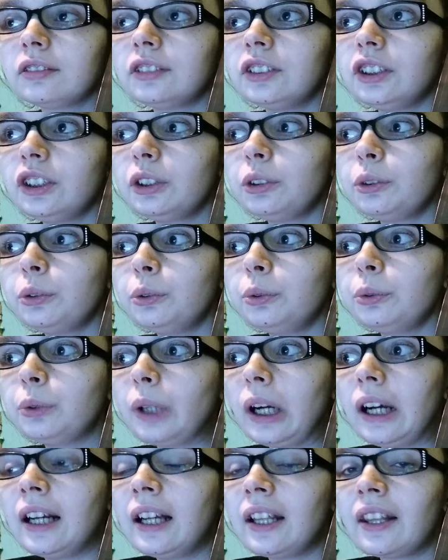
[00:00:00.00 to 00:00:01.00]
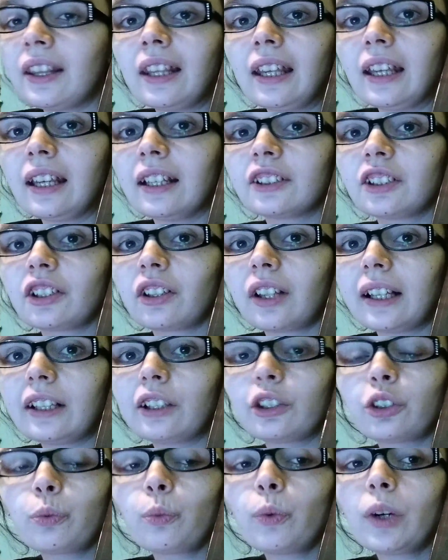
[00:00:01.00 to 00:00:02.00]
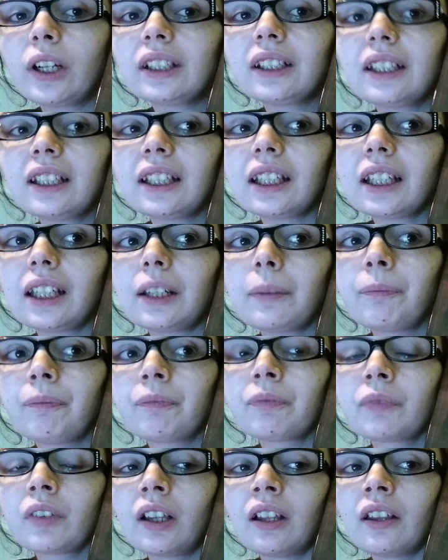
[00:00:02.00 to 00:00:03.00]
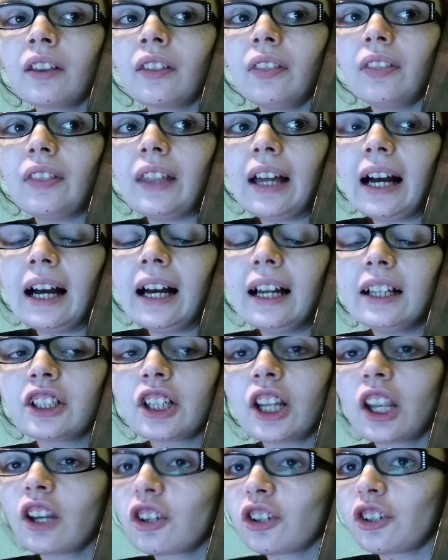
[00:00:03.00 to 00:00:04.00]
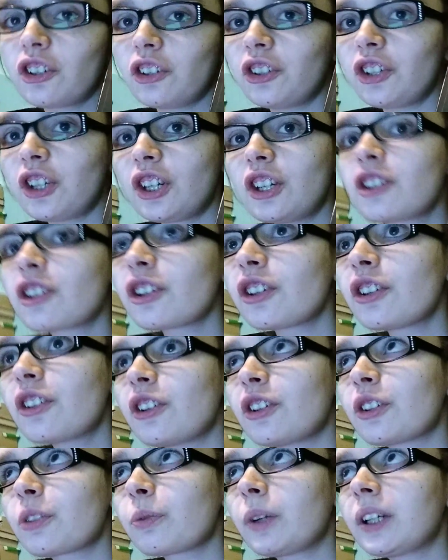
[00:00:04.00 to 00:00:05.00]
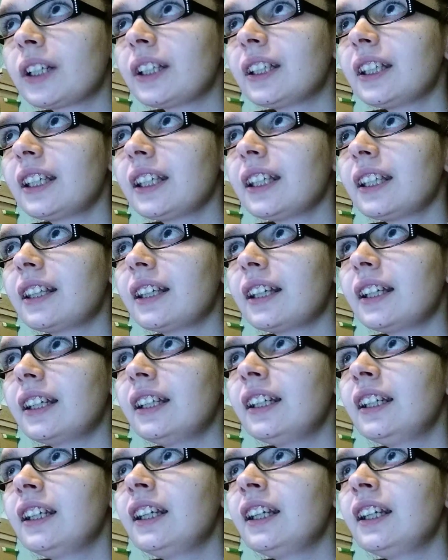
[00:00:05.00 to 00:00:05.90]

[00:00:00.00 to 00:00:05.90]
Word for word: do a thing so like there's one key that changes your gender. There's one key that